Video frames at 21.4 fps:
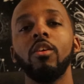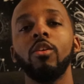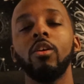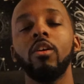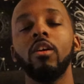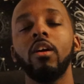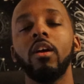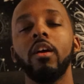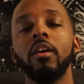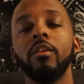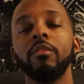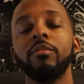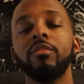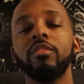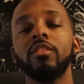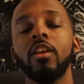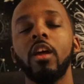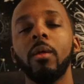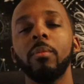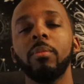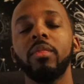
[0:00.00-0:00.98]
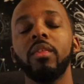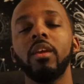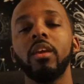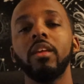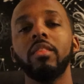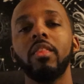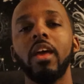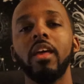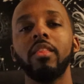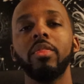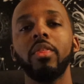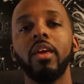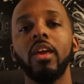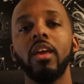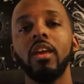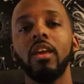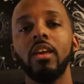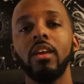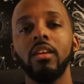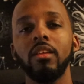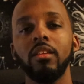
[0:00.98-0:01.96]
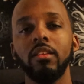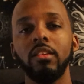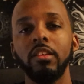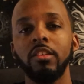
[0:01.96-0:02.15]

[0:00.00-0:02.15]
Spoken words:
of something that they